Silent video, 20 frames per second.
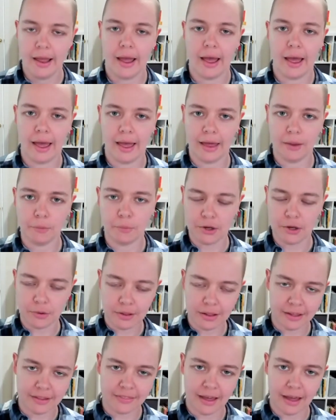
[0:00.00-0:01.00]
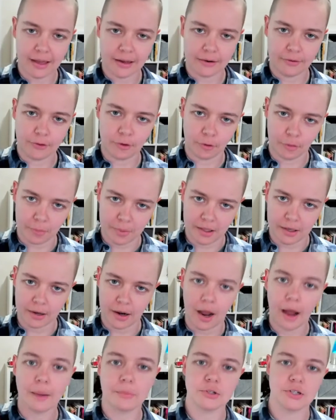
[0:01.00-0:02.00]
and when you click that, there will be an
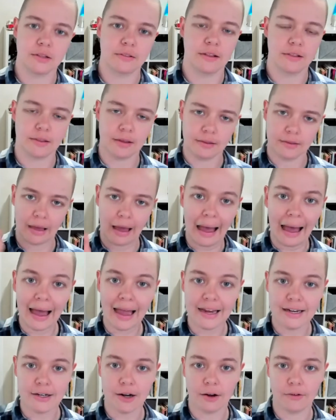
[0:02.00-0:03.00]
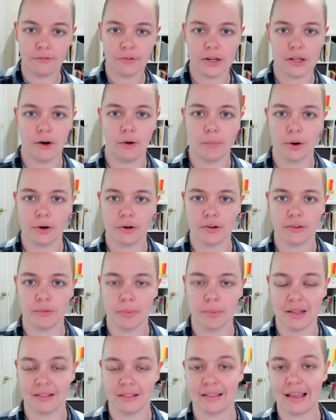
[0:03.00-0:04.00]
option that says hide non-video
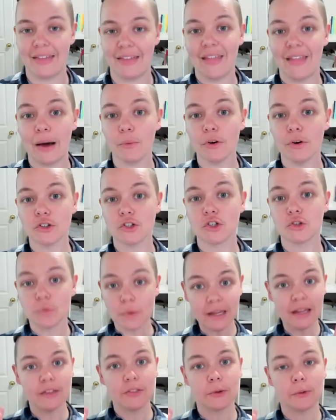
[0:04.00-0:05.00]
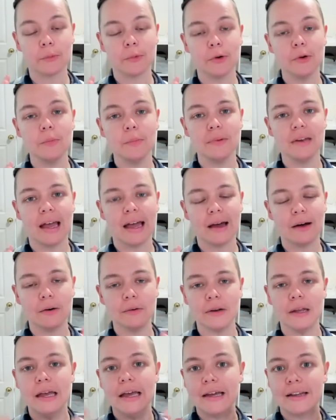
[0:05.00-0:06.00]
participants, and that will shrink the room
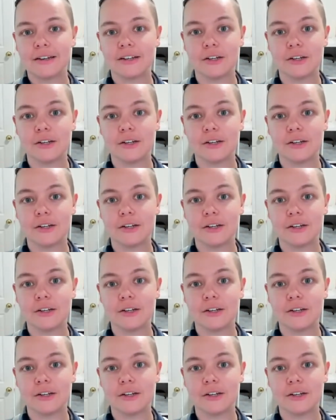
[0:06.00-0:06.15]
down to